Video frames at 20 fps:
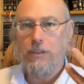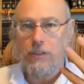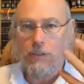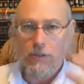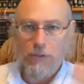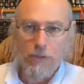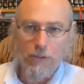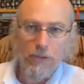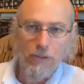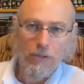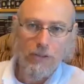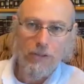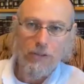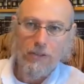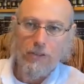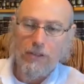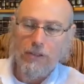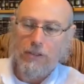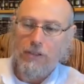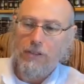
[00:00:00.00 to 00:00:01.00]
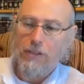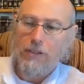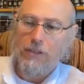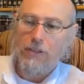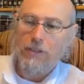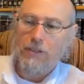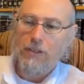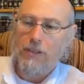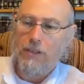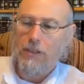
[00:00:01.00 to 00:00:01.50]
to
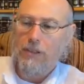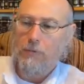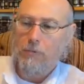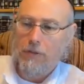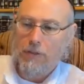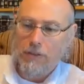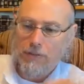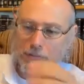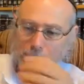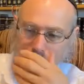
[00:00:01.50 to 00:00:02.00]
explain. explain.